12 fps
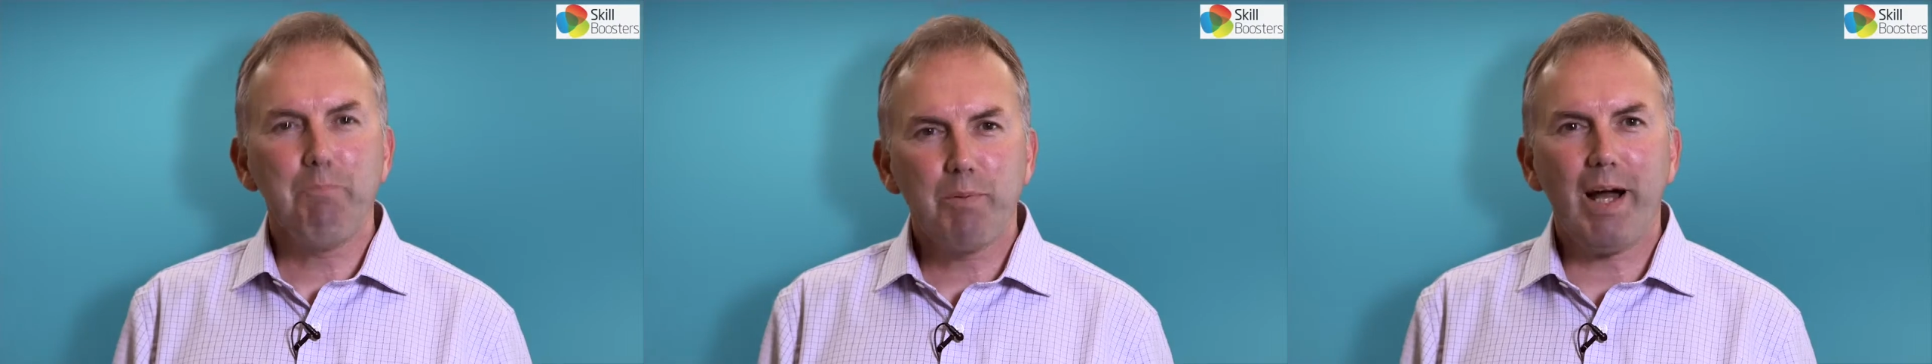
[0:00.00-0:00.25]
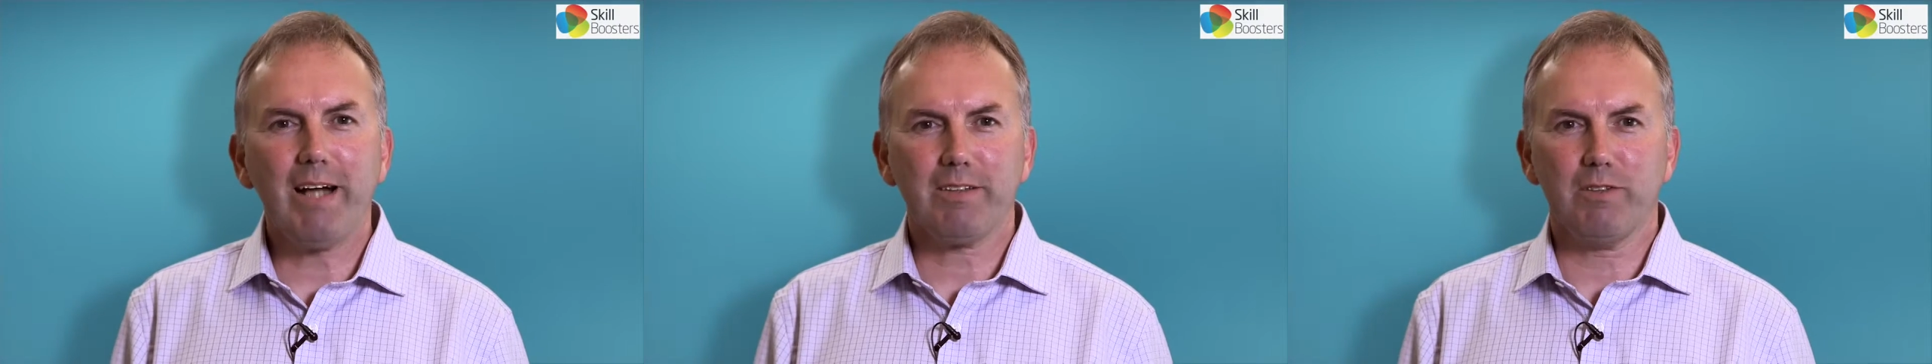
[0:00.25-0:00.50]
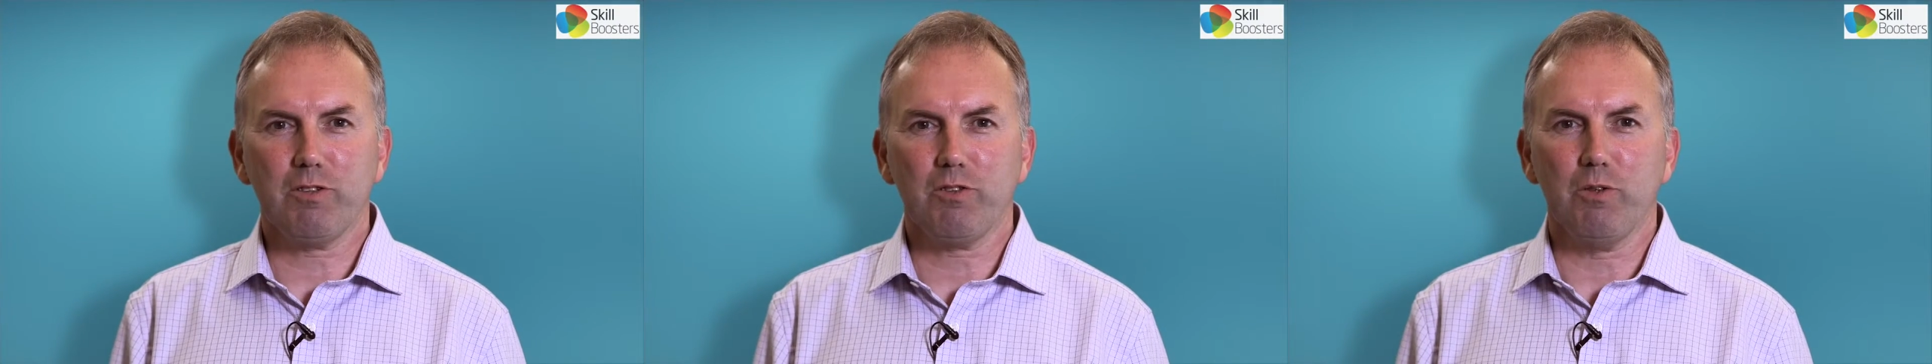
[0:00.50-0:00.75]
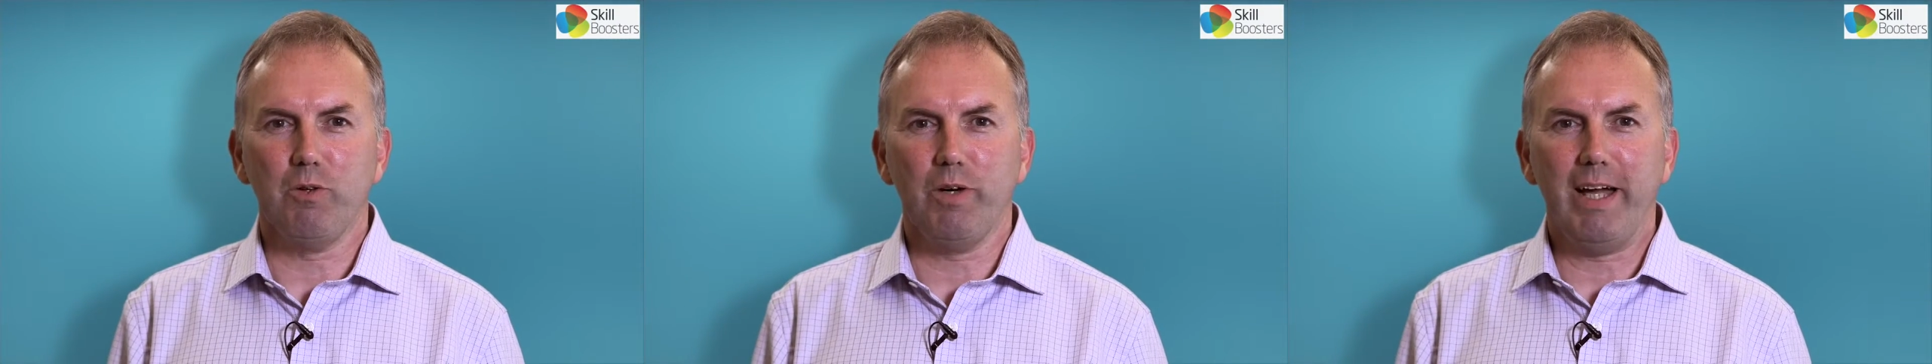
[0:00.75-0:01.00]
practice
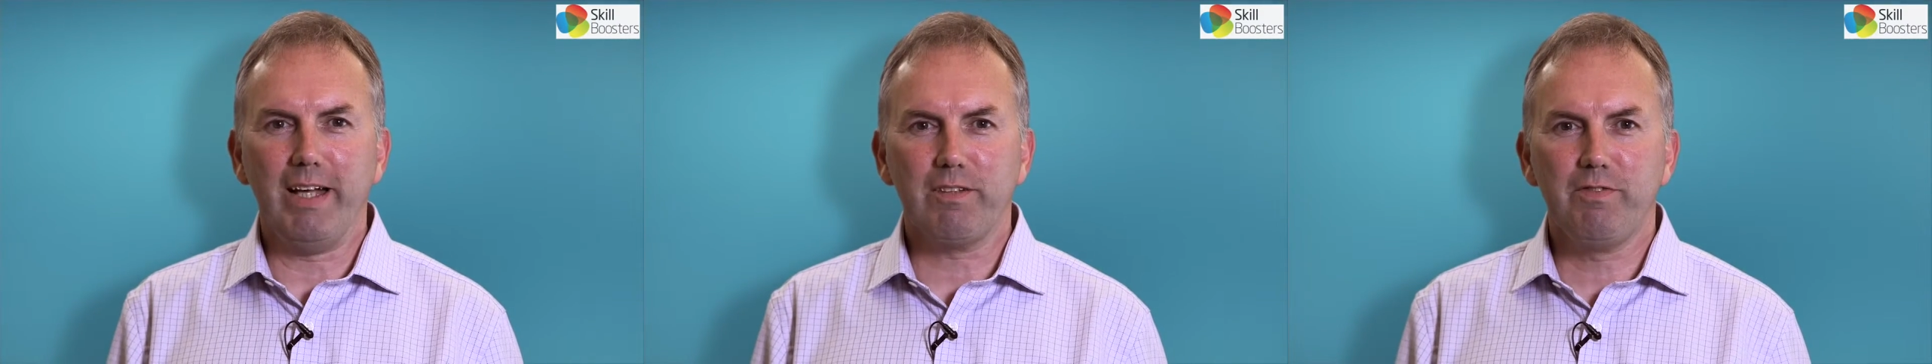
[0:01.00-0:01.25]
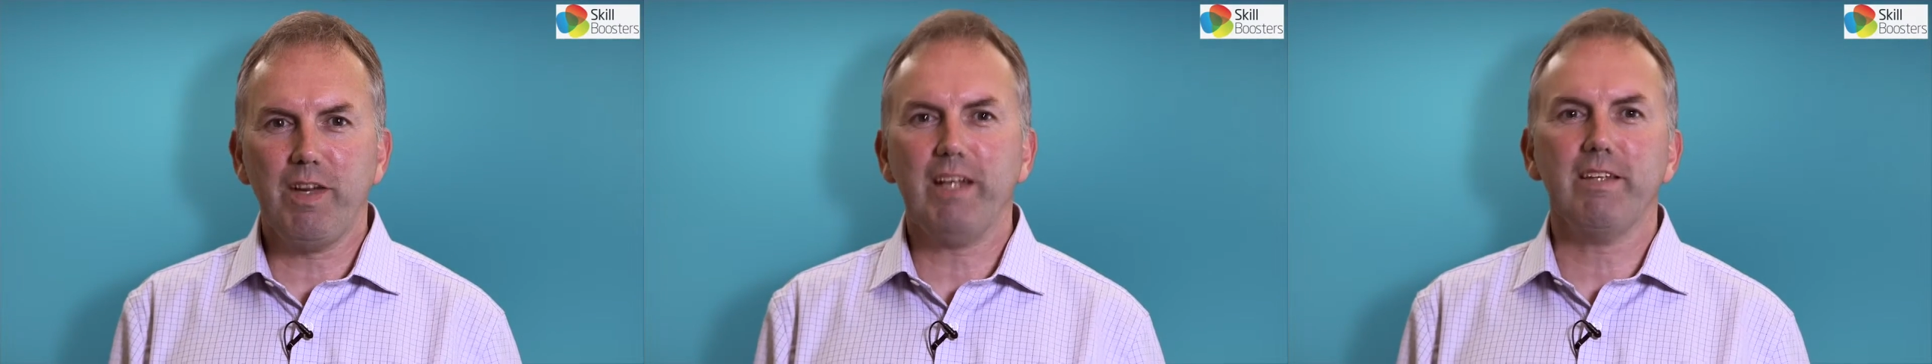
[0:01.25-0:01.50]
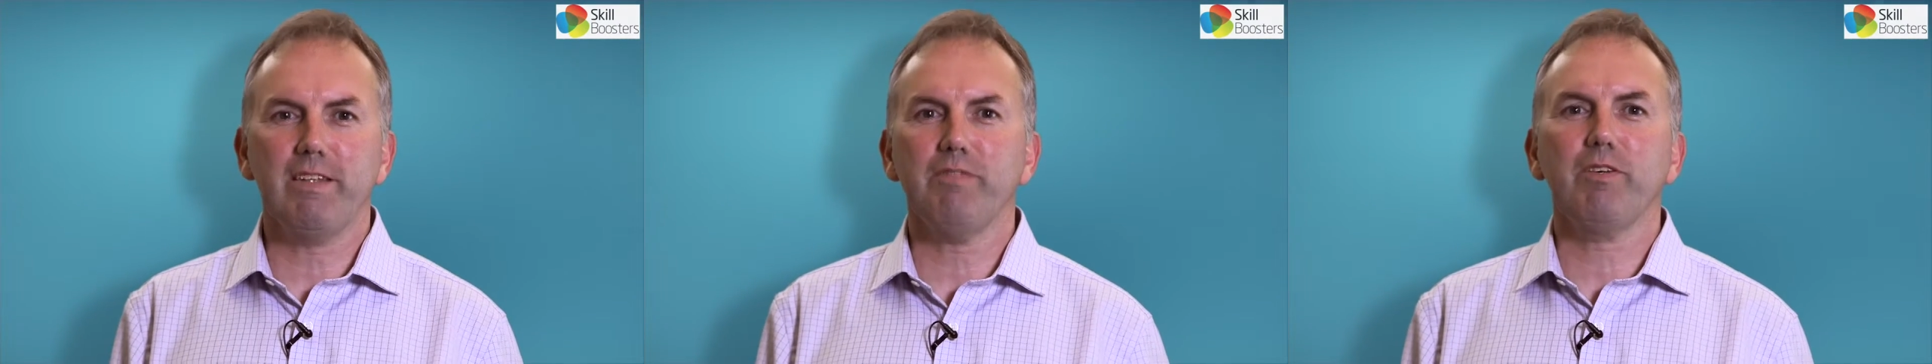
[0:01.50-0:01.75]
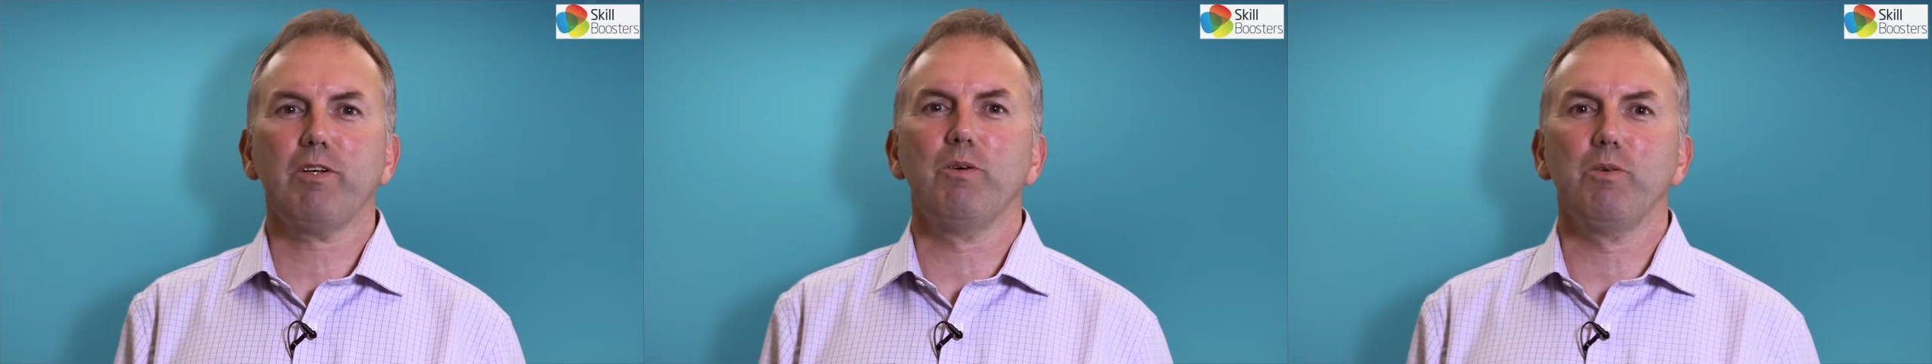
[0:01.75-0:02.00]
though, it's very
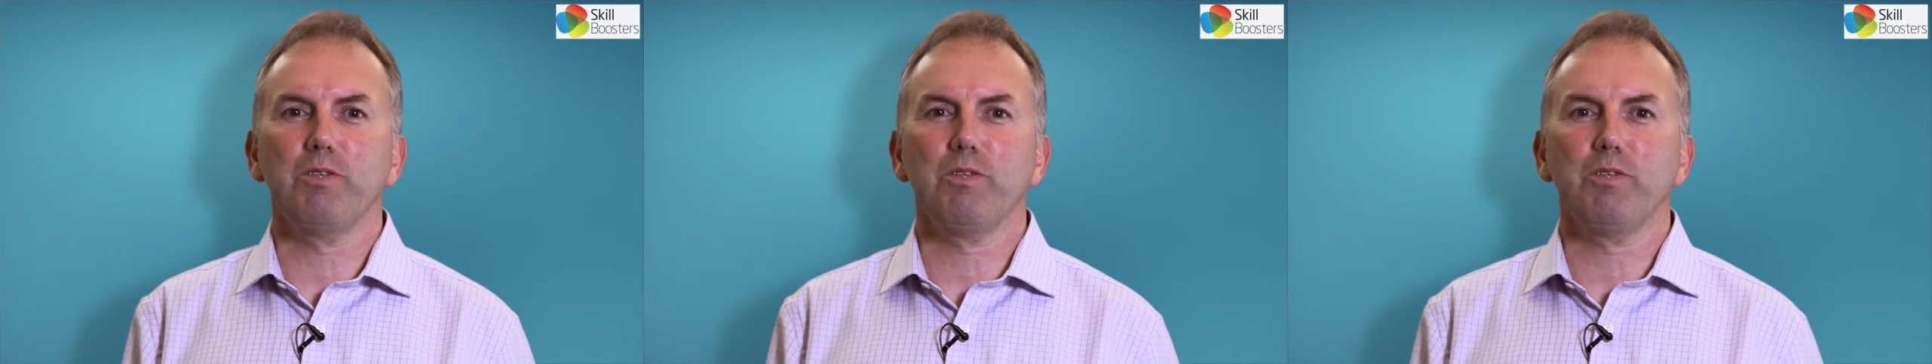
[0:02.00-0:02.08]
difficult